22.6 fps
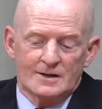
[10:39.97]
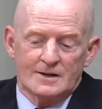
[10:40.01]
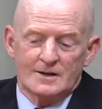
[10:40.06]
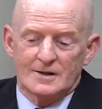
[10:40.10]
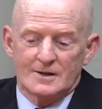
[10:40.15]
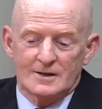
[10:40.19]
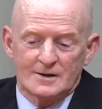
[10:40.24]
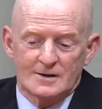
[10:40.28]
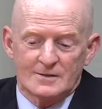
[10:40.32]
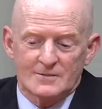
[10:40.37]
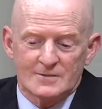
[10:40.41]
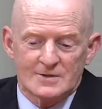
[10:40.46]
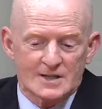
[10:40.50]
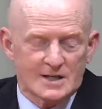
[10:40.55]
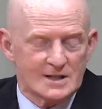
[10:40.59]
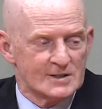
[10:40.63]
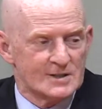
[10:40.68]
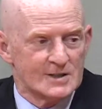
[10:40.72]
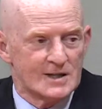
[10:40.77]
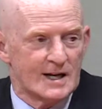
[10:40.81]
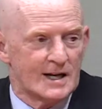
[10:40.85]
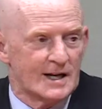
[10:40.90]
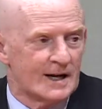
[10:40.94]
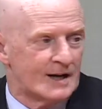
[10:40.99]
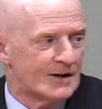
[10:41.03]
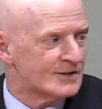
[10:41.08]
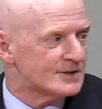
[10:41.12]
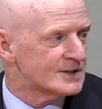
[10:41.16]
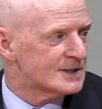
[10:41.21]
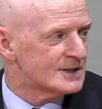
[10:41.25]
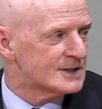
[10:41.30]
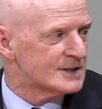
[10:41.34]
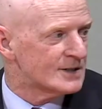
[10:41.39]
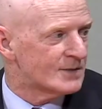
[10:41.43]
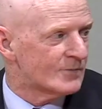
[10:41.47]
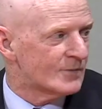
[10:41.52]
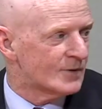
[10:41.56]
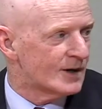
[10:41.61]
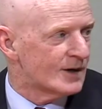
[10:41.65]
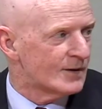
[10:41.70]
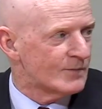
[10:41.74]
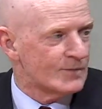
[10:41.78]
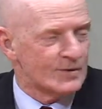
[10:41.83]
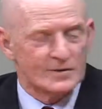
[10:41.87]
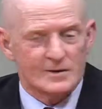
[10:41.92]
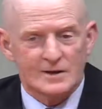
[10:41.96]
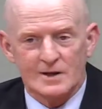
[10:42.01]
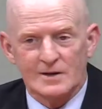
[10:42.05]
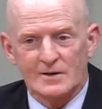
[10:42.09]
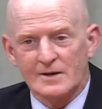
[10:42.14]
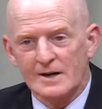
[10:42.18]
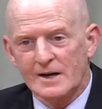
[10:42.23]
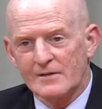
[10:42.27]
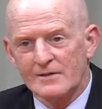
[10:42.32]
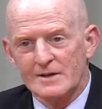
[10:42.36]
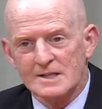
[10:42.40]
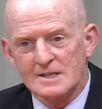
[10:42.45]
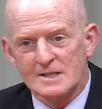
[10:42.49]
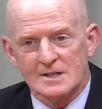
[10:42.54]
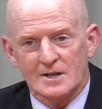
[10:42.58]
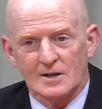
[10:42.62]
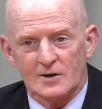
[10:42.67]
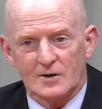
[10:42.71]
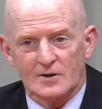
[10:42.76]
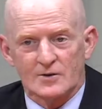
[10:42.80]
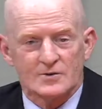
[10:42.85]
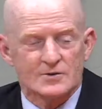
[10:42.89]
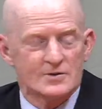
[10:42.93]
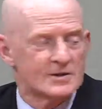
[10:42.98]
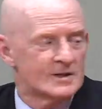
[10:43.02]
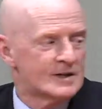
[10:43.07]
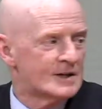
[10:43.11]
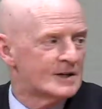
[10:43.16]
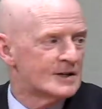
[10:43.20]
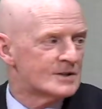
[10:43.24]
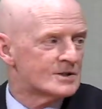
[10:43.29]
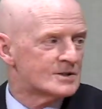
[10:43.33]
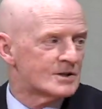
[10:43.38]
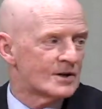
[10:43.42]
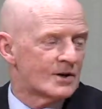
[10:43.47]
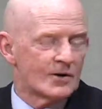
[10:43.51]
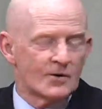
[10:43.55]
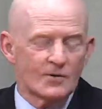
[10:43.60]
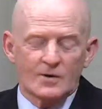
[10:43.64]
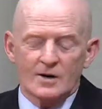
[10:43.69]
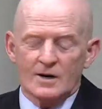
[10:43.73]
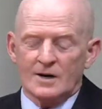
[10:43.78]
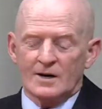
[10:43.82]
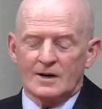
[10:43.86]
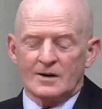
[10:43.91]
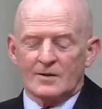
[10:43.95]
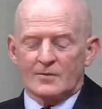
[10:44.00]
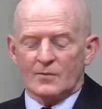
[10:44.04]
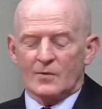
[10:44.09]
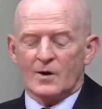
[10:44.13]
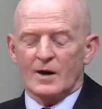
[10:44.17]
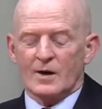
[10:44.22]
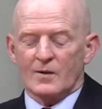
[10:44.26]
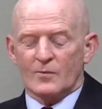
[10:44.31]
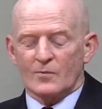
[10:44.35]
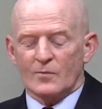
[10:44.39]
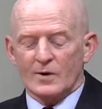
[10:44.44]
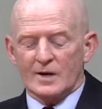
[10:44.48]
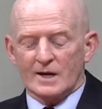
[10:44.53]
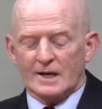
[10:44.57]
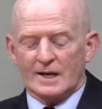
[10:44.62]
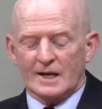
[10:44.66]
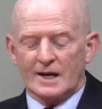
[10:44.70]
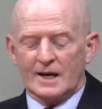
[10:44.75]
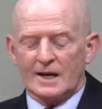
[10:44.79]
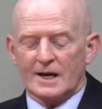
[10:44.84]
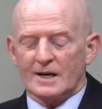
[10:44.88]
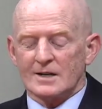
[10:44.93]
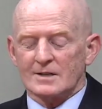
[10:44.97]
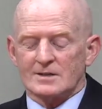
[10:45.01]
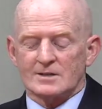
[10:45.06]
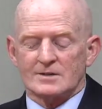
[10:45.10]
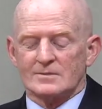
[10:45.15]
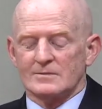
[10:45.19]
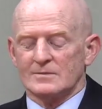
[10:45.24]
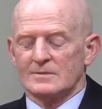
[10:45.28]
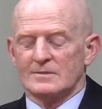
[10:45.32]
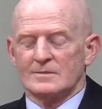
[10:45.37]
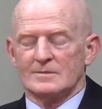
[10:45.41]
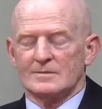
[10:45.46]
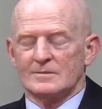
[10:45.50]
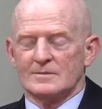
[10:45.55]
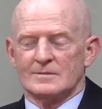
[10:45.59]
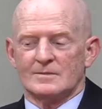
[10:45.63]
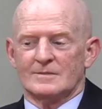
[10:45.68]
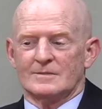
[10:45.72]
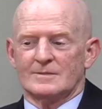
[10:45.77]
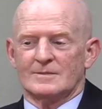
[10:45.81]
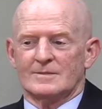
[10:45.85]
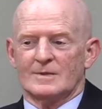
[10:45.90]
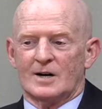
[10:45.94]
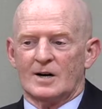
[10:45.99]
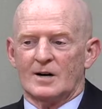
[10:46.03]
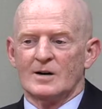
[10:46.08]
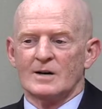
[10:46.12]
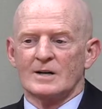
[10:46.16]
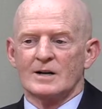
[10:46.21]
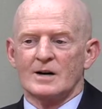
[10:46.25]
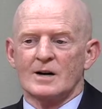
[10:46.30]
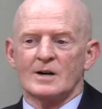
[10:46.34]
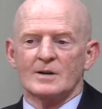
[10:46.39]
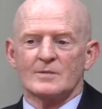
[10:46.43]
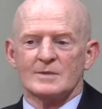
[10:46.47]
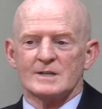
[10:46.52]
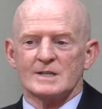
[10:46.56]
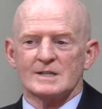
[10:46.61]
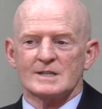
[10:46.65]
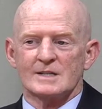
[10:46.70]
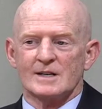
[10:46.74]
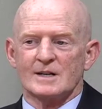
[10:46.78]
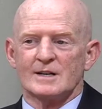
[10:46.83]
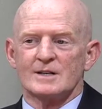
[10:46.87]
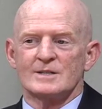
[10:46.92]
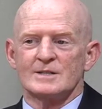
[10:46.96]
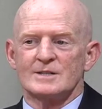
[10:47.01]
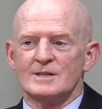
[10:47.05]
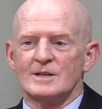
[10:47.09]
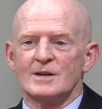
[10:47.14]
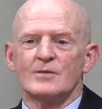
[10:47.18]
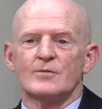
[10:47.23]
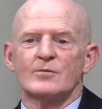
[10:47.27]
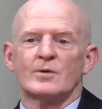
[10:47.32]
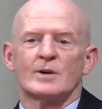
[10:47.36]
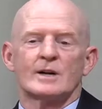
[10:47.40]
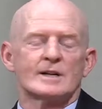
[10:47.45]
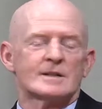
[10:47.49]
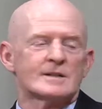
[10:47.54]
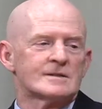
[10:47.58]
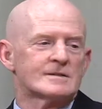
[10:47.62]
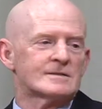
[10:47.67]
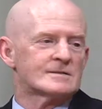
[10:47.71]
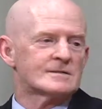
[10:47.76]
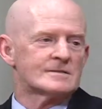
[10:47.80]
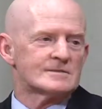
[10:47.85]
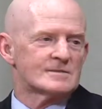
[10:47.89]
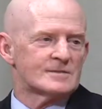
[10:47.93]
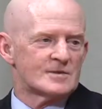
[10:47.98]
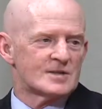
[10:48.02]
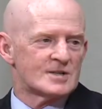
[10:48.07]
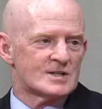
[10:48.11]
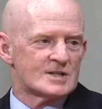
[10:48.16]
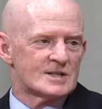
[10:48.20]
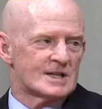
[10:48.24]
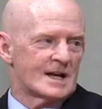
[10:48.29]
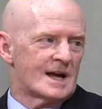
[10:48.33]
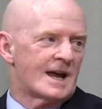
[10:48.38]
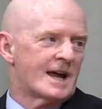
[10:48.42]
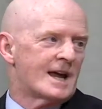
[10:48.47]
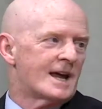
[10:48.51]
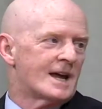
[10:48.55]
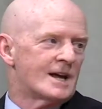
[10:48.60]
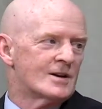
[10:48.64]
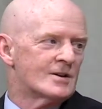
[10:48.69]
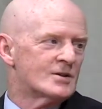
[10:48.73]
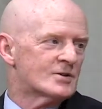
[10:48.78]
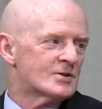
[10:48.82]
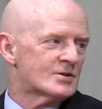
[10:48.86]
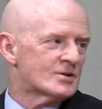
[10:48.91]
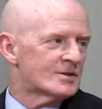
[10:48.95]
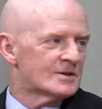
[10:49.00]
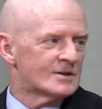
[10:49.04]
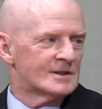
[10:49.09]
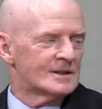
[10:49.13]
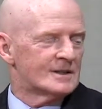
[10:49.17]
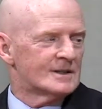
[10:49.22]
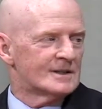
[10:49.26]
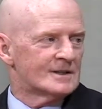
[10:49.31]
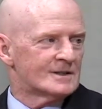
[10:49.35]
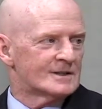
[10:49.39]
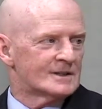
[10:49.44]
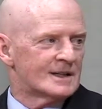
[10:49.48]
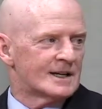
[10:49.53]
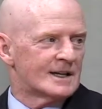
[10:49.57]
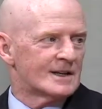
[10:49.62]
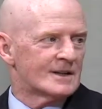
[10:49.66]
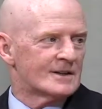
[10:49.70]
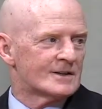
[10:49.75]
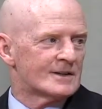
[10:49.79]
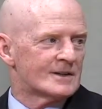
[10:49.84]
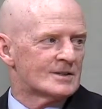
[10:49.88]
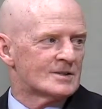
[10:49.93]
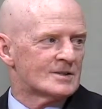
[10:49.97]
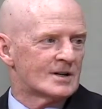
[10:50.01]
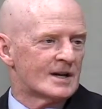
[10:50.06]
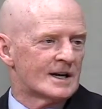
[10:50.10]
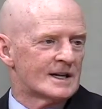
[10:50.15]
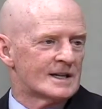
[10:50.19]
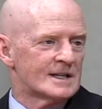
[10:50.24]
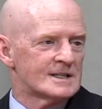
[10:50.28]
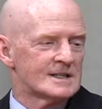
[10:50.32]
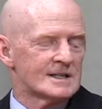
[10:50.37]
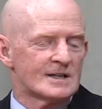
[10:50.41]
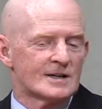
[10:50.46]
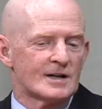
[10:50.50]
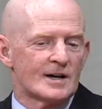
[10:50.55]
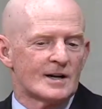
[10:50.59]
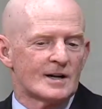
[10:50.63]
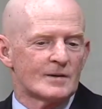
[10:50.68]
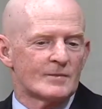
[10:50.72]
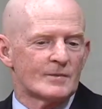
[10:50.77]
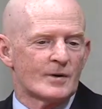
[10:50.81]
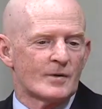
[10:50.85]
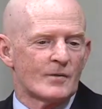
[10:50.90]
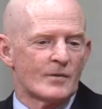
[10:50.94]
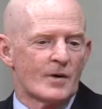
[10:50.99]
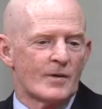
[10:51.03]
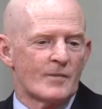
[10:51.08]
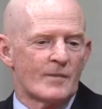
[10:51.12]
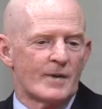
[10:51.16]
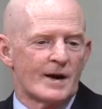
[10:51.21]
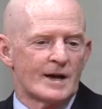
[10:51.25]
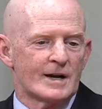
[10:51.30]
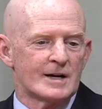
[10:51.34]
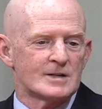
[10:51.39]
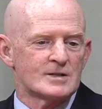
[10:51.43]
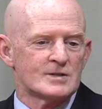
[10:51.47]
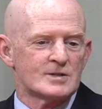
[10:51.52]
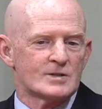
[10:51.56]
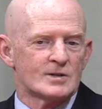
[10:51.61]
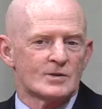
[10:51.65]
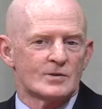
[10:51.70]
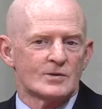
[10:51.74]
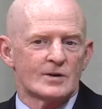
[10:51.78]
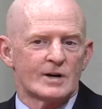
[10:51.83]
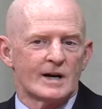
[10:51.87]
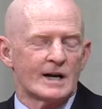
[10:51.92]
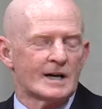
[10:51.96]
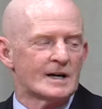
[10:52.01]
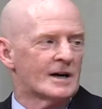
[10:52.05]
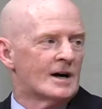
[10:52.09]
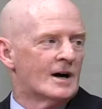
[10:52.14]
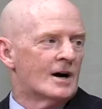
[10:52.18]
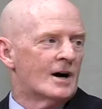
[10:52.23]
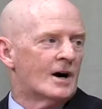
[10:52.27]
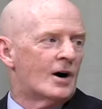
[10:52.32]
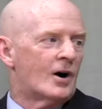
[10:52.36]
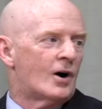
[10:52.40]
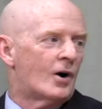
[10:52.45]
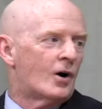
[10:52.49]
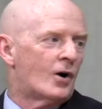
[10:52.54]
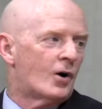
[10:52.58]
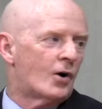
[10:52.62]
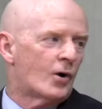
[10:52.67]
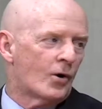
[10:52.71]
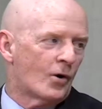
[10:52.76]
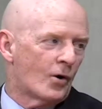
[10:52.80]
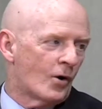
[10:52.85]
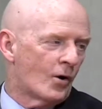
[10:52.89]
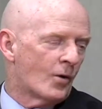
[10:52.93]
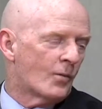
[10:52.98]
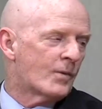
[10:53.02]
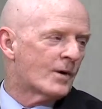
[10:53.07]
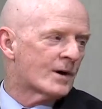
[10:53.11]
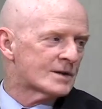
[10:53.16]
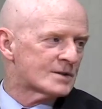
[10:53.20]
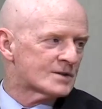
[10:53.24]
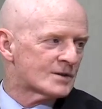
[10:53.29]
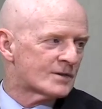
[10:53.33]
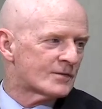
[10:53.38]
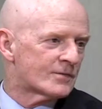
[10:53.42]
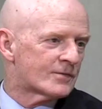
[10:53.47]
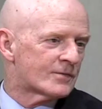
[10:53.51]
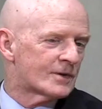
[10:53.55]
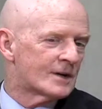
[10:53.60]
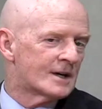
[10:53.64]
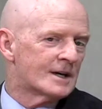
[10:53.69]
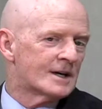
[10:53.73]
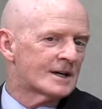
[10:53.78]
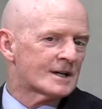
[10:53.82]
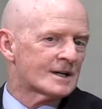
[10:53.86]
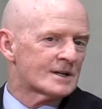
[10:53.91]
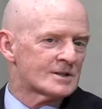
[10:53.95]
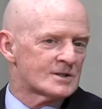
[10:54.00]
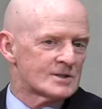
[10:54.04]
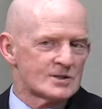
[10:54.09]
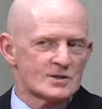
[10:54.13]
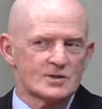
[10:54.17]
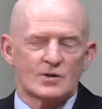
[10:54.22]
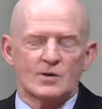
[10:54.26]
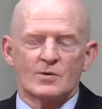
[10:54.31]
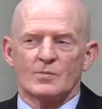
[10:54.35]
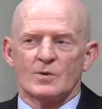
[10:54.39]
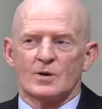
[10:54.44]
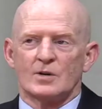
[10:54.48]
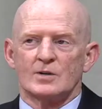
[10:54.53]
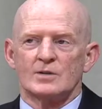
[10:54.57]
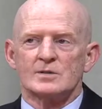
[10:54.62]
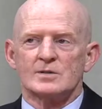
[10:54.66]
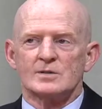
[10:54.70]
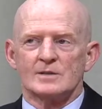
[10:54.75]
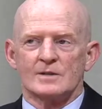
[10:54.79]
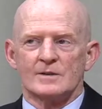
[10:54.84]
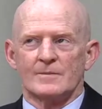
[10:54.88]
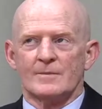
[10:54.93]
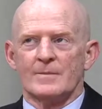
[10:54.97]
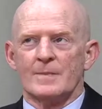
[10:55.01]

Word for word: Um, Section 8 housing somewhere, but they don't have any skills. So we, we can't, our economy is in a different stage than the Chinese economy. We've managed to create well, I think it's more, a whole bunch of consumers